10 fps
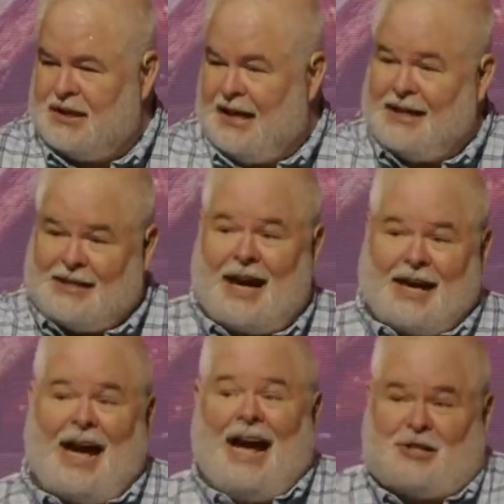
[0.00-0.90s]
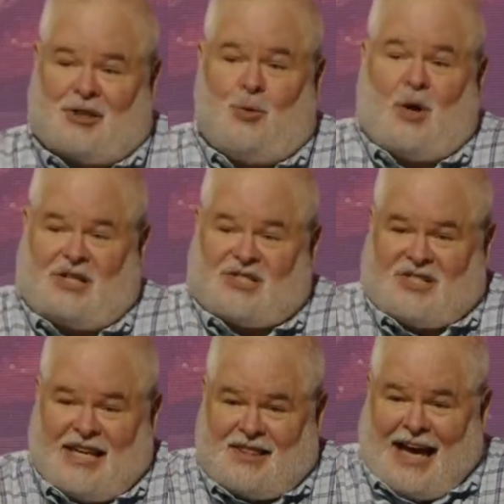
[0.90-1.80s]
And God, I actually want to
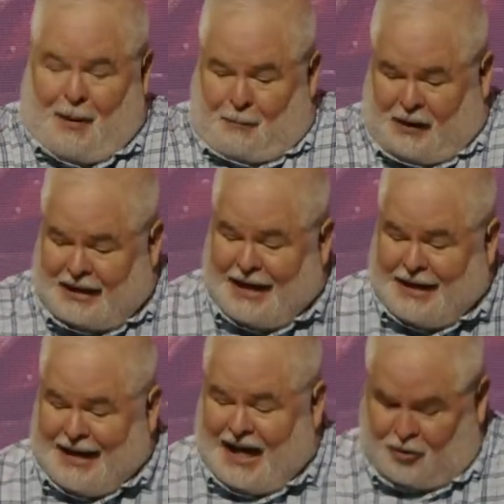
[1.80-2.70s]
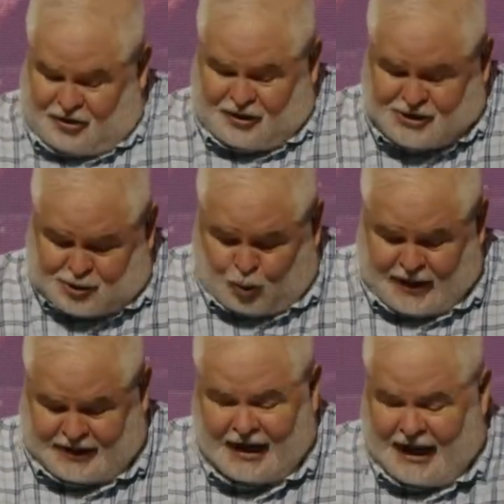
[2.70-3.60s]
see that played out this
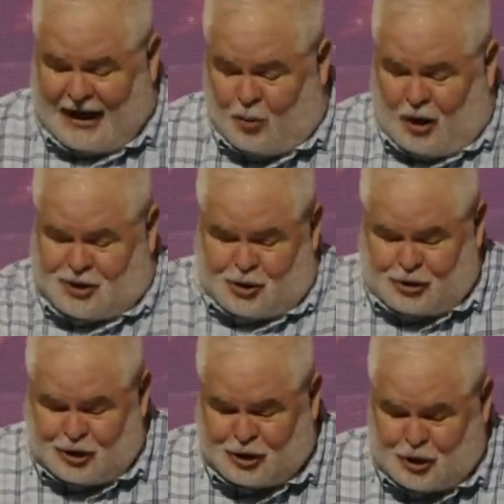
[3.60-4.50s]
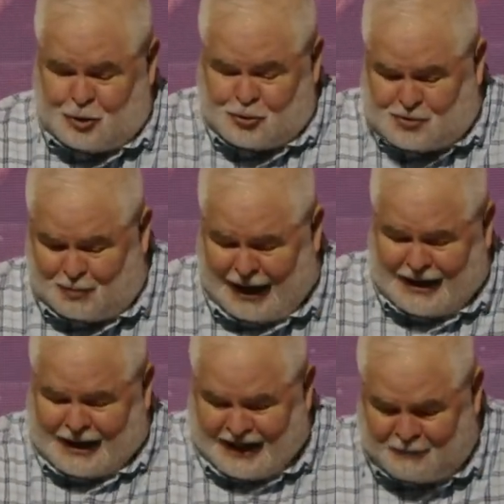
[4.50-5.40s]
week. I want you to use my
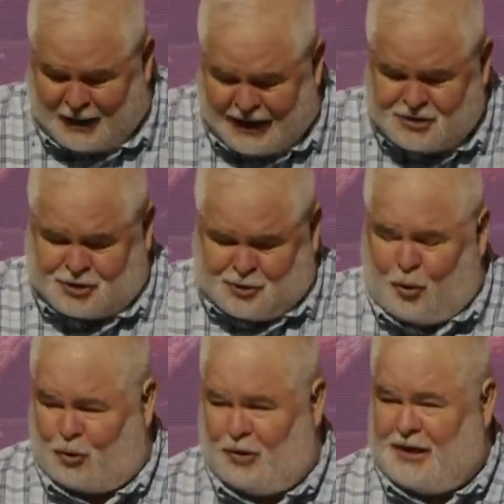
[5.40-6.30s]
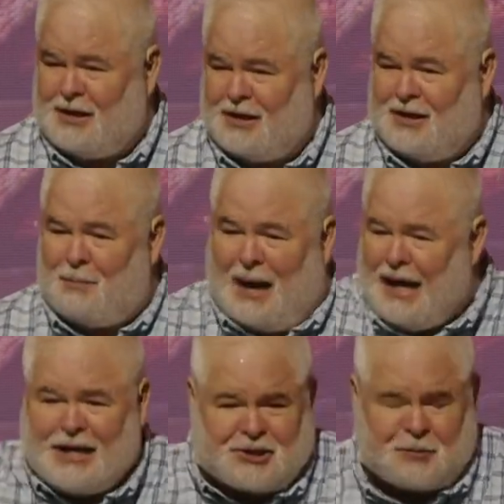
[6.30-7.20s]
life, my story, my
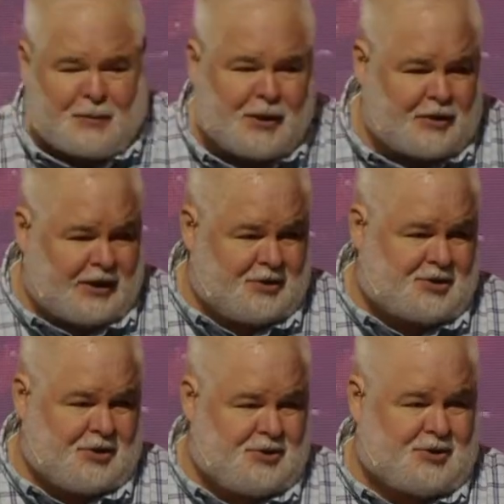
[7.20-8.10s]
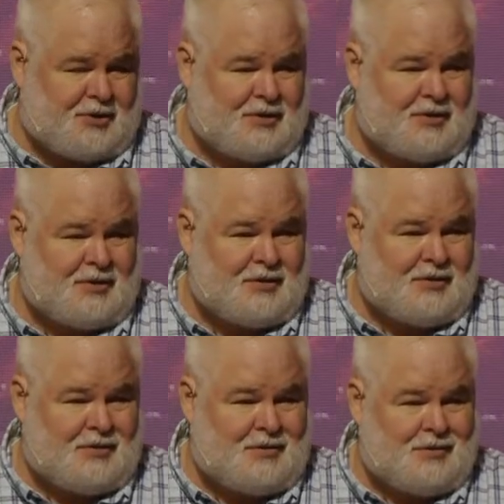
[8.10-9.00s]
experiences
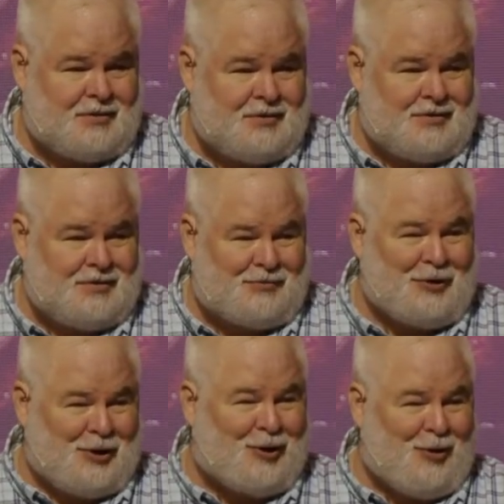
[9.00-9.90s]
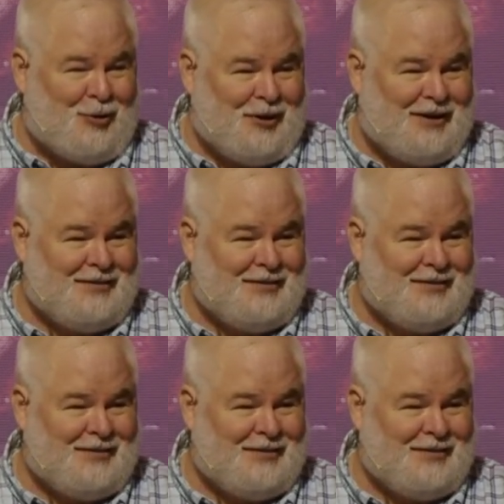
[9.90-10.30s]
for your glory.